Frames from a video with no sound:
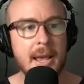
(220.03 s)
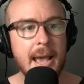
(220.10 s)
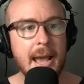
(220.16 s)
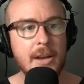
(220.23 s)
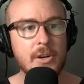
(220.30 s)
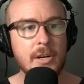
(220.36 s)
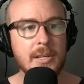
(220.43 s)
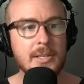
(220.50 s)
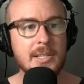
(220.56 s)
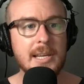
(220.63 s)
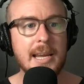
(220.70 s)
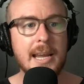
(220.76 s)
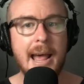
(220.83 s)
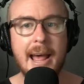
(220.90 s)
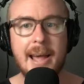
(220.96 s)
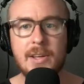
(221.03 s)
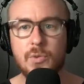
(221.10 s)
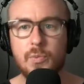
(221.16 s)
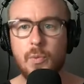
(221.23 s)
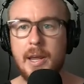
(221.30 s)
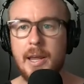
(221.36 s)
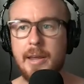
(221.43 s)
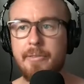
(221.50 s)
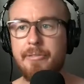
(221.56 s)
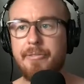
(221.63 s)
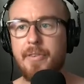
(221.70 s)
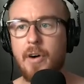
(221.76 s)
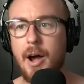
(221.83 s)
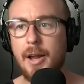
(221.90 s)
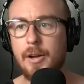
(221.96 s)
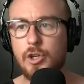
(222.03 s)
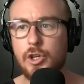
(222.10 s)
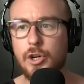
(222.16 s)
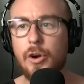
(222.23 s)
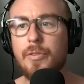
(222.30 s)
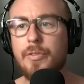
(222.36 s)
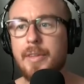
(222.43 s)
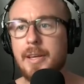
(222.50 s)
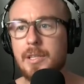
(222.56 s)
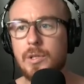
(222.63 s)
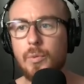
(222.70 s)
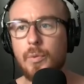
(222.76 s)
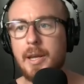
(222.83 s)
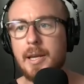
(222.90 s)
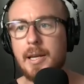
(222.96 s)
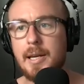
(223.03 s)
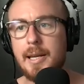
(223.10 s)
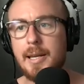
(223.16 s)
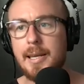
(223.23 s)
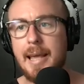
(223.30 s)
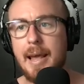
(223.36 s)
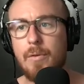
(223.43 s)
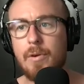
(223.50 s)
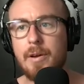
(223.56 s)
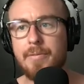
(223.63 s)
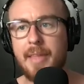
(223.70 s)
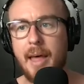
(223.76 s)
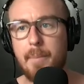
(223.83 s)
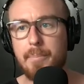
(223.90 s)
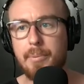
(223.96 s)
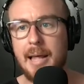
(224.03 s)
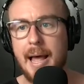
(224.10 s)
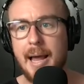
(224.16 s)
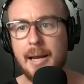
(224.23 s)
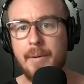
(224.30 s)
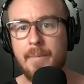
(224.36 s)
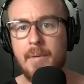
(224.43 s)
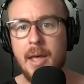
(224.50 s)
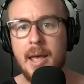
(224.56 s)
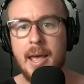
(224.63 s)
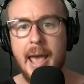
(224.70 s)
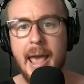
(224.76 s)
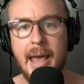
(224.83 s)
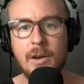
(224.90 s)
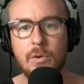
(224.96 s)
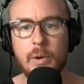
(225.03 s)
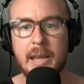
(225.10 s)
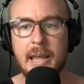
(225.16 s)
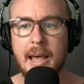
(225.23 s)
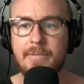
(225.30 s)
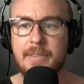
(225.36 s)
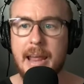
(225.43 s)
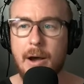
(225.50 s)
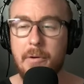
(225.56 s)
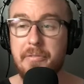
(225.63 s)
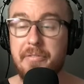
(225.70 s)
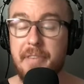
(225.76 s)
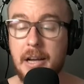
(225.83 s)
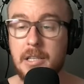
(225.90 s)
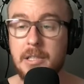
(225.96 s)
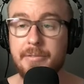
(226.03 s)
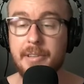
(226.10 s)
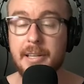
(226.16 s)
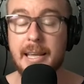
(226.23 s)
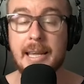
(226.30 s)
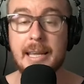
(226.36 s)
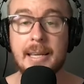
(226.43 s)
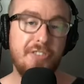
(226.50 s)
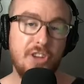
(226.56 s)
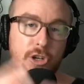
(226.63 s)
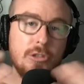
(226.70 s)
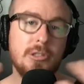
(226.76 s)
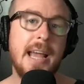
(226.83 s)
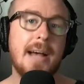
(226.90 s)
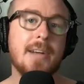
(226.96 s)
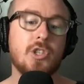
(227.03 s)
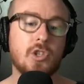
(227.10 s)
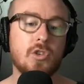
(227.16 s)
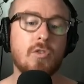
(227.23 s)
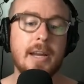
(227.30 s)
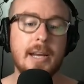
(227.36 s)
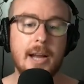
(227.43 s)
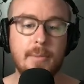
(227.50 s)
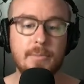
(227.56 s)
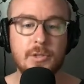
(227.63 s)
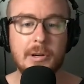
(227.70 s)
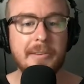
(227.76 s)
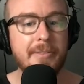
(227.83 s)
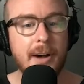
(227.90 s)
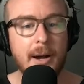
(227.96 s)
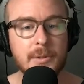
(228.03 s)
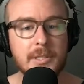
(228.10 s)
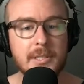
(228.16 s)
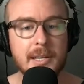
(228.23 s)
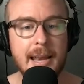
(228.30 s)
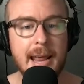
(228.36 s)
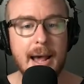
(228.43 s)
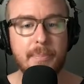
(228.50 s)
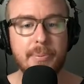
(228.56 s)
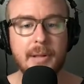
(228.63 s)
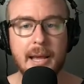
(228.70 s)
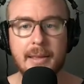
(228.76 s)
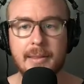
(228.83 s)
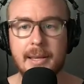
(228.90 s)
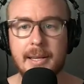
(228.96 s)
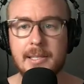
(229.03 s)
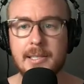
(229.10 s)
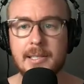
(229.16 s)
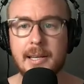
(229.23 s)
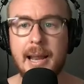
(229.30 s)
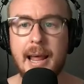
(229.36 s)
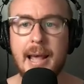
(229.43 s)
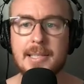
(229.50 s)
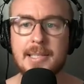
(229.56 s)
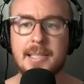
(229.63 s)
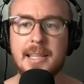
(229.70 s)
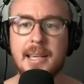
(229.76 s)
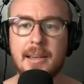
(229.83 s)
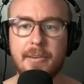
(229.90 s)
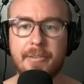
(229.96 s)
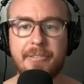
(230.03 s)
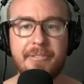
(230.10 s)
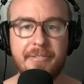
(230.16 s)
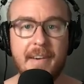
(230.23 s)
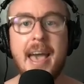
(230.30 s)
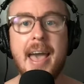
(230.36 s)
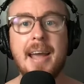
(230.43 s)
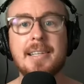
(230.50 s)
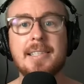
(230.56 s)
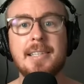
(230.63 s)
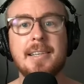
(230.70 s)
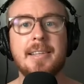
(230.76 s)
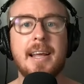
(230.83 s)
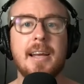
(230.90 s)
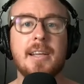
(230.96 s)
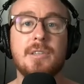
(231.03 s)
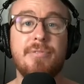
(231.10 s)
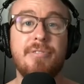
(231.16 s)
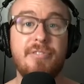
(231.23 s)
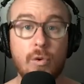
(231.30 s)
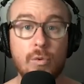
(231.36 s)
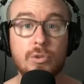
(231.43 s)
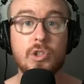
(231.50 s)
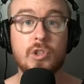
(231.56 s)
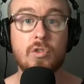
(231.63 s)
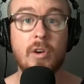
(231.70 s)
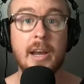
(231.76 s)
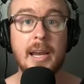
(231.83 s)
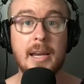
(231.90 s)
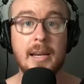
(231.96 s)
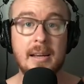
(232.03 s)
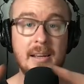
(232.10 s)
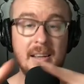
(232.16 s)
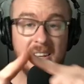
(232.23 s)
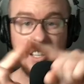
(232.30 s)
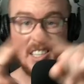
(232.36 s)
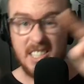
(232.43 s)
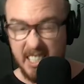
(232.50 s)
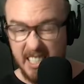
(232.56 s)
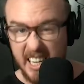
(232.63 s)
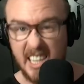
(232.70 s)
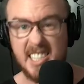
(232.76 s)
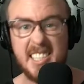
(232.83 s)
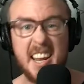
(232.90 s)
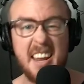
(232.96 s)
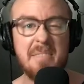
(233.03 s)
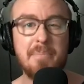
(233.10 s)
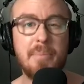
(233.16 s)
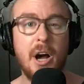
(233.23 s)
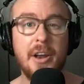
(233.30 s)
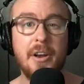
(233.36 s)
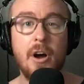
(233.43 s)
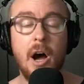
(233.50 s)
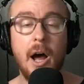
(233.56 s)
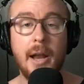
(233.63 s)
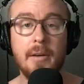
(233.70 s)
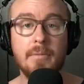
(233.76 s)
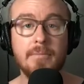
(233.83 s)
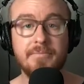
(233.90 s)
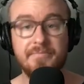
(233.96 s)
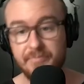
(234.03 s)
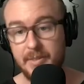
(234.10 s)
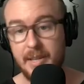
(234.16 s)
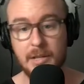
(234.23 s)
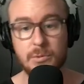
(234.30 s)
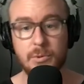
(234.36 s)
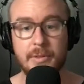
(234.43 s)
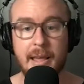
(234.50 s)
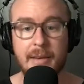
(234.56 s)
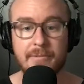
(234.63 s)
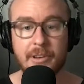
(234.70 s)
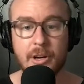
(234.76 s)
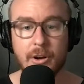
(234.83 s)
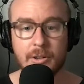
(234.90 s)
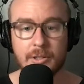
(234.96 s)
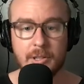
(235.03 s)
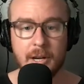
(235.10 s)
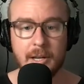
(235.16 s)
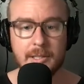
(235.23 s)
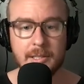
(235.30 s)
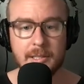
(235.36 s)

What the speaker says: And you can see as we fine tune this, we can get rid of that black, and we have now effectively filled our screen up. So if I was to now play this, it has the effect that it's full screen 16 by 9. That's what that video size